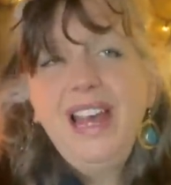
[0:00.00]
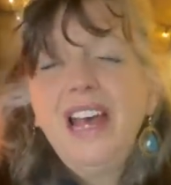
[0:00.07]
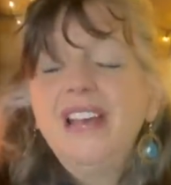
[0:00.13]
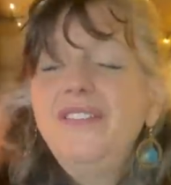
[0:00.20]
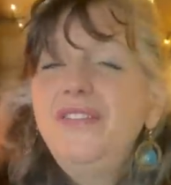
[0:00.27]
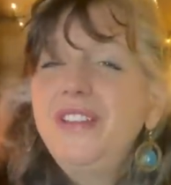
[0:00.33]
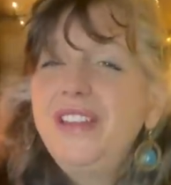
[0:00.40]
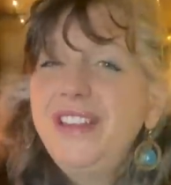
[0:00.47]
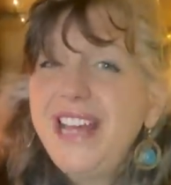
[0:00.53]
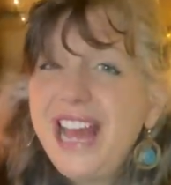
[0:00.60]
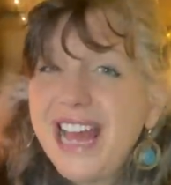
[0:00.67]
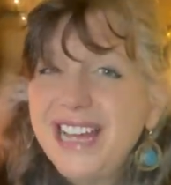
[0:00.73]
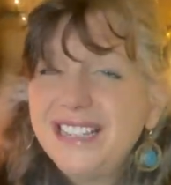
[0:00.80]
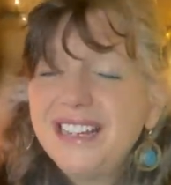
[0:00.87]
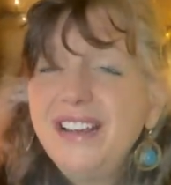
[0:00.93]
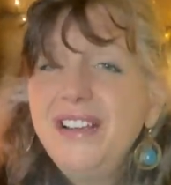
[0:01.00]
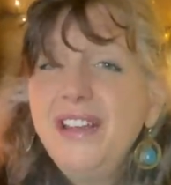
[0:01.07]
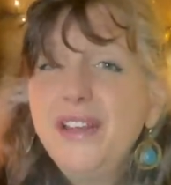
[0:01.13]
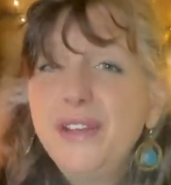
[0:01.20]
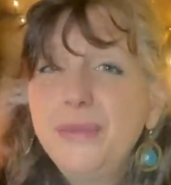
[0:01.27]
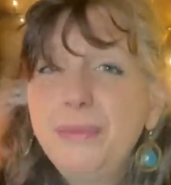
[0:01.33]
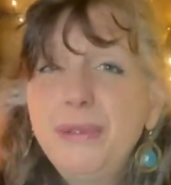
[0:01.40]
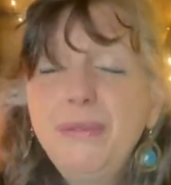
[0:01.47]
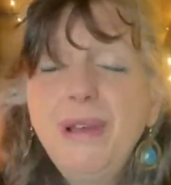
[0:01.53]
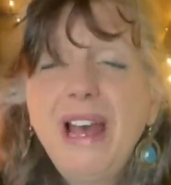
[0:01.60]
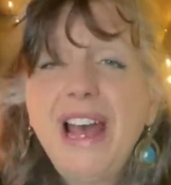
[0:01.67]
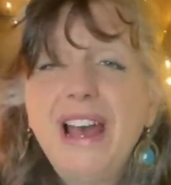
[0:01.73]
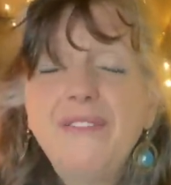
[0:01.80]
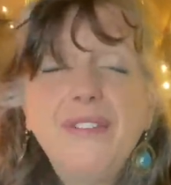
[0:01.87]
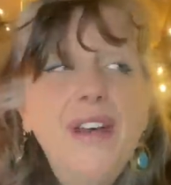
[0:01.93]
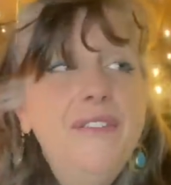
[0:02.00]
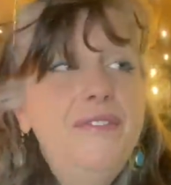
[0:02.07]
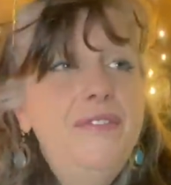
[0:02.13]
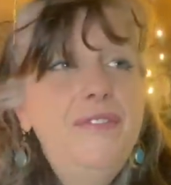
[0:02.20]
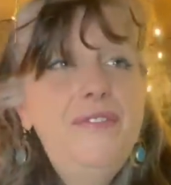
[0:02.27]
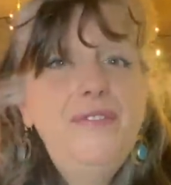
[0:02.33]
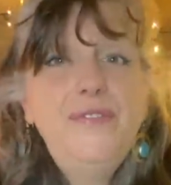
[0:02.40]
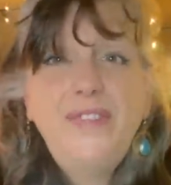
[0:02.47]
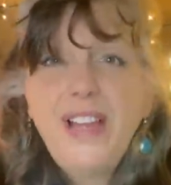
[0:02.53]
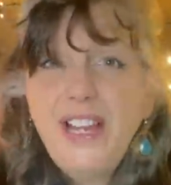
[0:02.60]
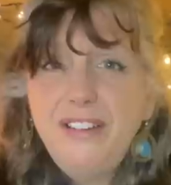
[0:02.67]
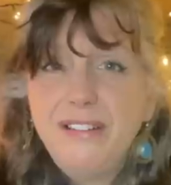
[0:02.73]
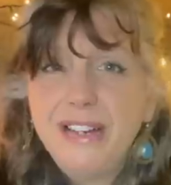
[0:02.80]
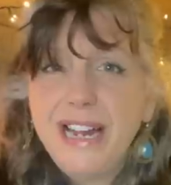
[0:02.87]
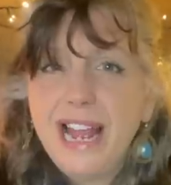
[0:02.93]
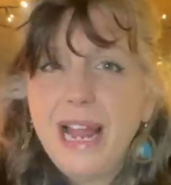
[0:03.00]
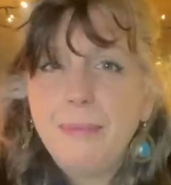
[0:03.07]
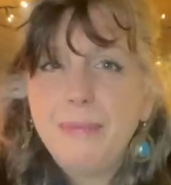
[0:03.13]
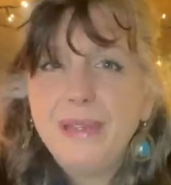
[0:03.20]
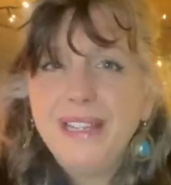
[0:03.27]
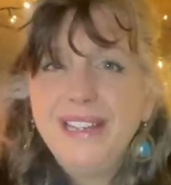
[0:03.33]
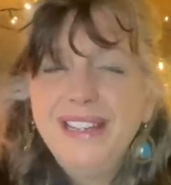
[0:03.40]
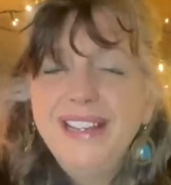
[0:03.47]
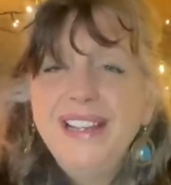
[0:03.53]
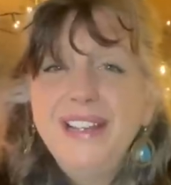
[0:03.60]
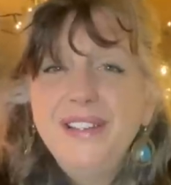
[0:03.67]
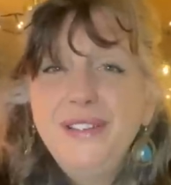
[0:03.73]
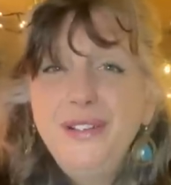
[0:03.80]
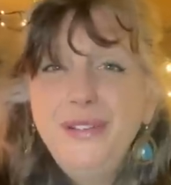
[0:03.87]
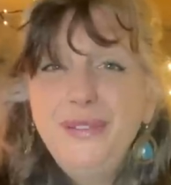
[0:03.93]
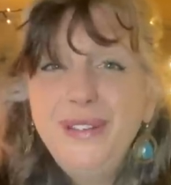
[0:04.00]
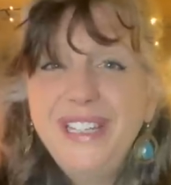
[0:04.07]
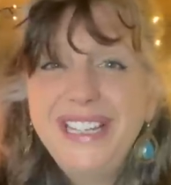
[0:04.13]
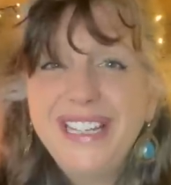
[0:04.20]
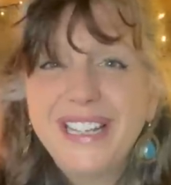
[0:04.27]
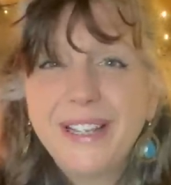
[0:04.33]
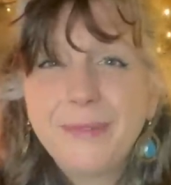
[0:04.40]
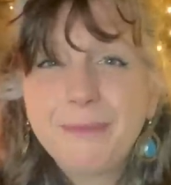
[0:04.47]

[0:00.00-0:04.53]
And for that, I hope you have a very happy new year.